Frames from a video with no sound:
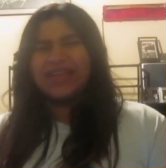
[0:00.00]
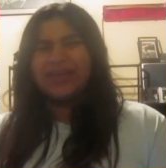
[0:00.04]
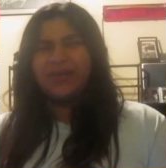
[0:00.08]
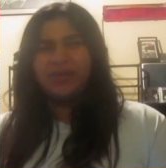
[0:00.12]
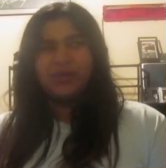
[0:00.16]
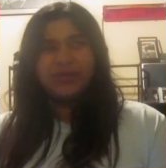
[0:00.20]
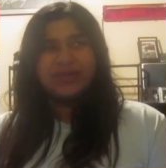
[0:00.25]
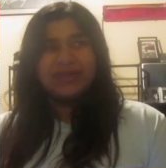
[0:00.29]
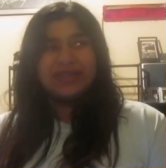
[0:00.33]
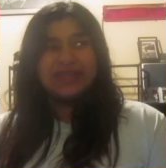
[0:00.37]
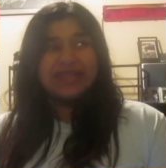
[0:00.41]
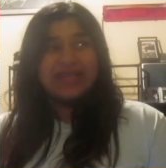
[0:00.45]
it
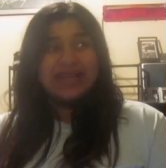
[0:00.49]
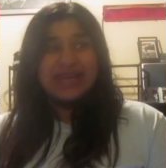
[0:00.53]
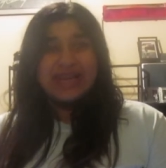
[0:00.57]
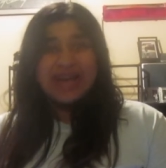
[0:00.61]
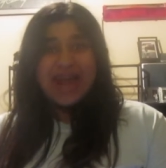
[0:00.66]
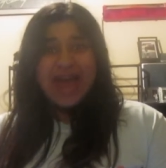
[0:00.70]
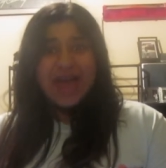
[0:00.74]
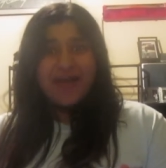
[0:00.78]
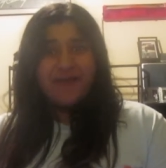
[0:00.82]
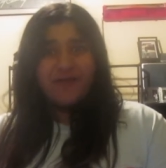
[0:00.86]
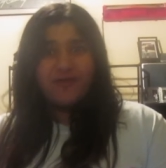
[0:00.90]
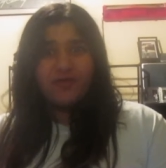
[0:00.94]
was
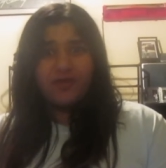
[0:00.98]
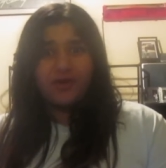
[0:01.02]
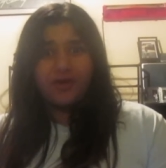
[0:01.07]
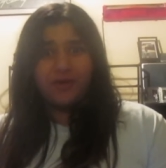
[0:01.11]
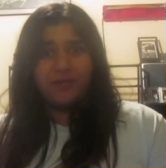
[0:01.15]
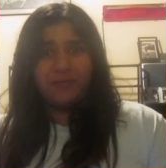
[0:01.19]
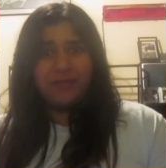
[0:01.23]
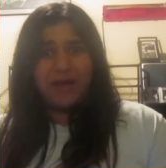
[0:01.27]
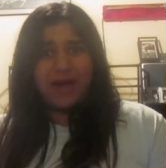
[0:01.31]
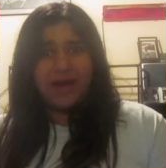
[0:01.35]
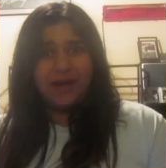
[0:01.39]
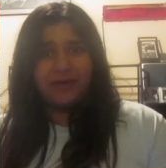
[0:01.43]
never
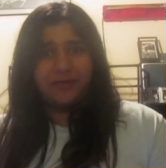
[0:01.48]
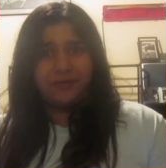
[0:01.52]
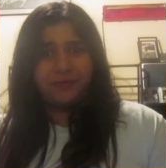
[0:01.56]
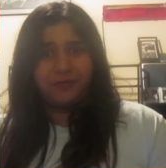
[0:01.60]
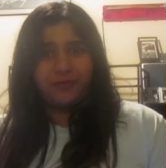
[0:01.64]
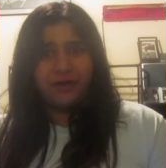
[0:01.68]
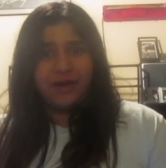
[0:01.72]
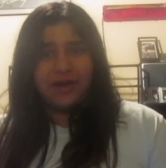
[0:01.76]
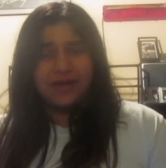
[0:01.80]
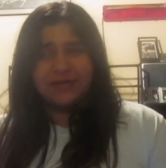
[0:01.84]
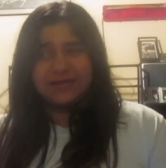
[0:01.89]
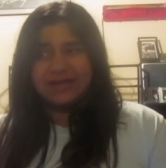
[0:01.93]
about
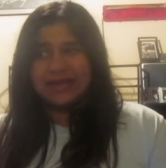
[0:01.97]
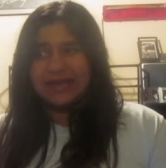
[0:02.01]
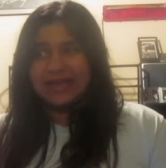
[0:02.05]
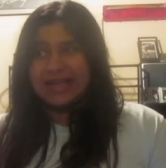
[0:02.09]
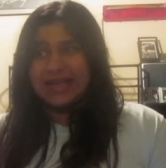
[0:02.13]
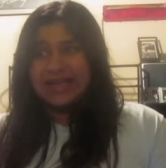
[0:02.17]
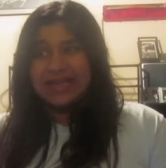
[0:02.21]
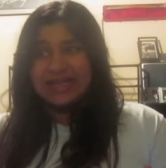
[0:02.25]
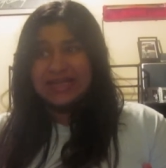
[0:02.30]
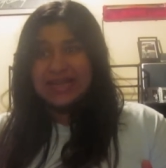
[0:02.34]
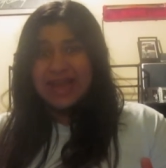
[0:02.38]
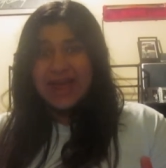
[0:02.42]
friends, like
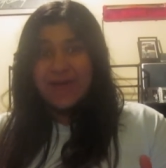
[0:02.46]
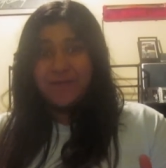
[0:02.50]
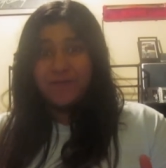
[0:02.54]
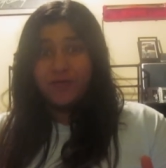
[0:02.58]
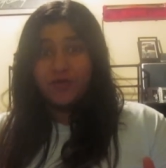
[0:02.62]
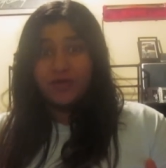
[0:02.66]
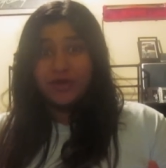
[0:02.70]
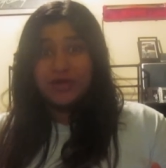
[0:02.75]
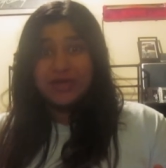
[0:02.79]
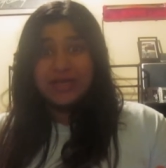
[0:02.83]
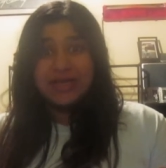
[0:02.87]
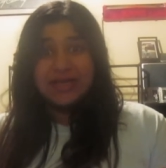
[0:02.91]
it
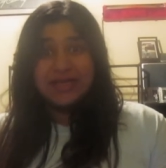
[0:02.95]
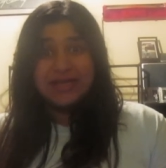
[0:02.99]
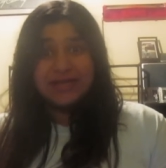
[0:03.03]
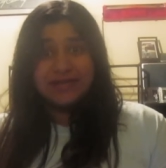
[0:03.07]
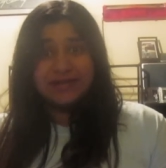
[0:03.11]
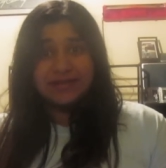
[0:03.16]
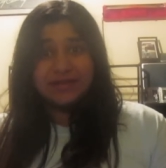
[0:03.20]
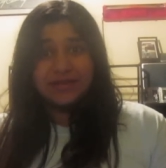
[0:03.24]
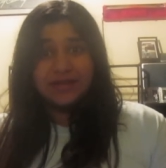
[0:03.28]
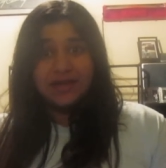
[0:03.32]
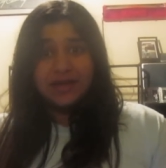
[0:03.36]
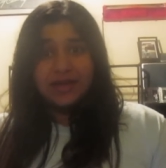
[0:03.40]
never
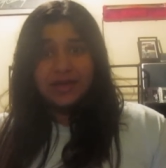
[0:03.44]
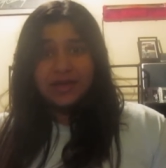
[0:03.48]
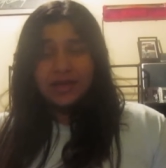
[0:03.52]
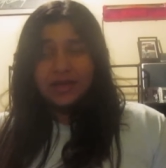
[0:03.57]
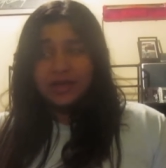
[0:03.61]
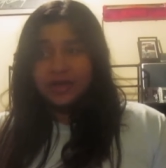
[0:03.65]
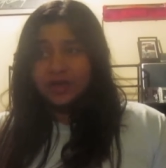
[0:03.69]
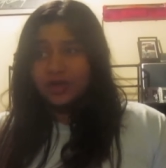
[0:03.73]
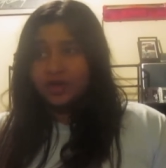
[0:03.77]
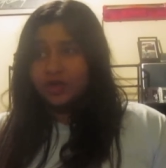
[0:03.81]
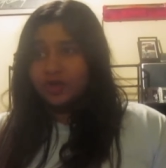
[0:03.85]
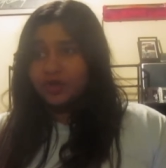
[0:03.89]
is.
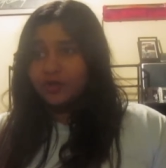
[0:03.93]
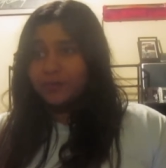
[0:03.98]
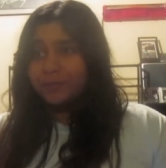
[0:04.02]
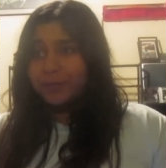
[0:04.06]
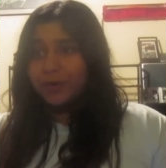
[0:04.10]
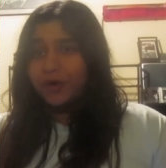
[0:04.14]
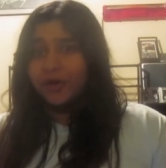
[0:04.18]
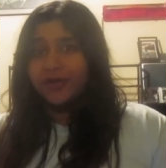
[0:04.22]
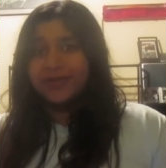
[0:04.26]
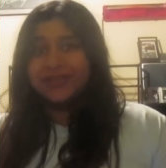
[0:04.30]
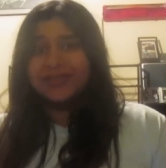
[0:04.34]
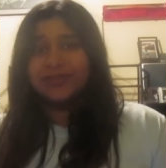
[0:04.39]
You know, you
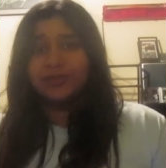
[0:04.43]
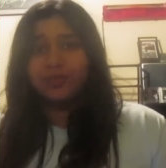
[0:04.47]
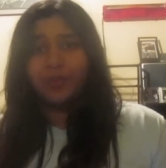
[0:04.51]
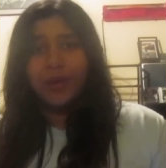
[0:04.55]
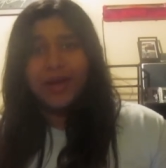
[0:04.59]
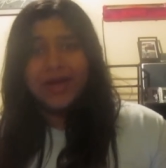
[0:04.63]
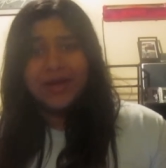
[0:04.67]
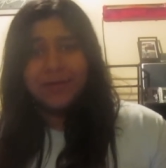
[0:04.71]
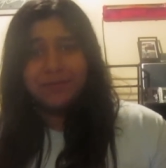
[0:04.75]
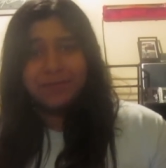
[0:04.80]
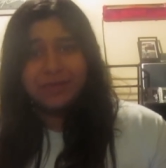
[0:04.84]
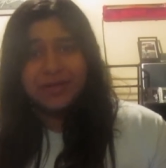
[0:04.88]

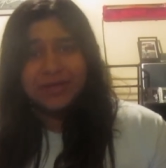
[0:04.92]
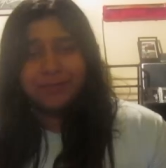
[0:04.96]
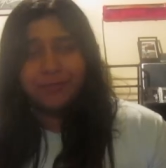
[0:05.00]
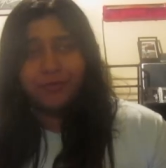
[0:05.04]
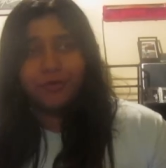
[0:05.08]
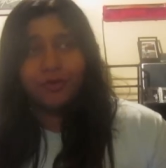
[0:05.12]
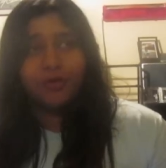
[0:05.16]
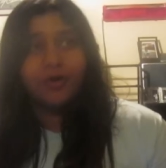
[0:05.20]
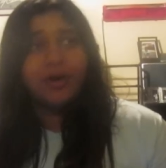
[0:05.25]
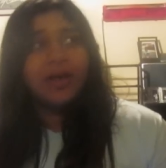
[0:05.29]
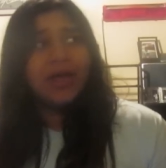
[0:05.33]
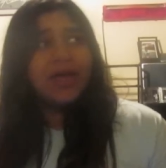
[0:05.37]
persuade
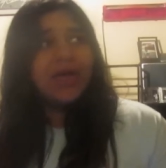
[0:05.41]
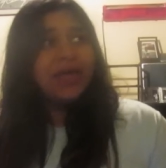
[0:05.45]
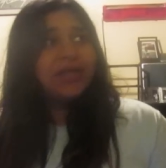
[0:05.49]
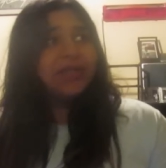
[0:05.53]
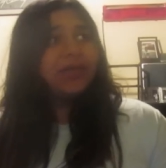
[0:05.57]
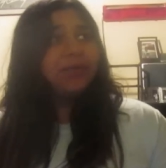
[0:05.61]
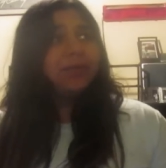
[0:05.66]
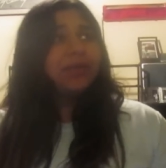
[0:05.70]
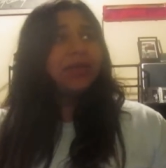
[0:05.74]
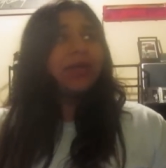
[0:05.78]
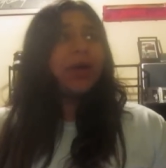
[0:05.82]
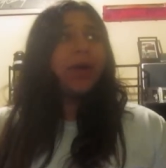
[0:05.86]
people
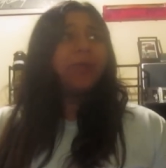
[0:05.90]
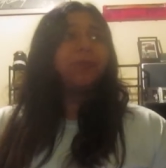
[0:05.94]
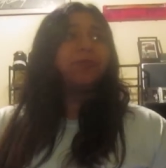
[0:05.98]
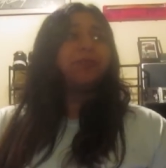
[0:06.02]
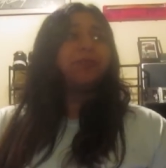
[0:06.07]
to become